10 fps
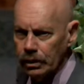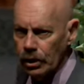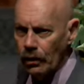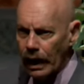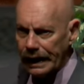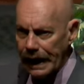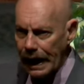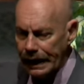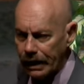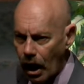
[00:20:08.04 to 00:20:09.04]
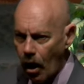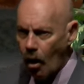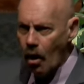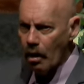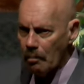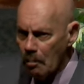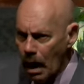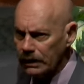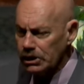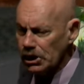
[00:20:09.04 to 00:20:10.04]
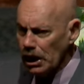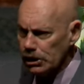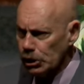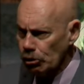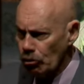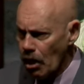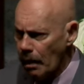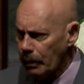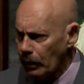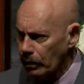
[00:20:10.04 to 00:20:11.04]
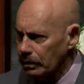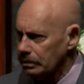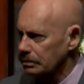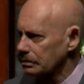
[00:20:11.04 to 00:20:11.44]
through a gate called much trouble.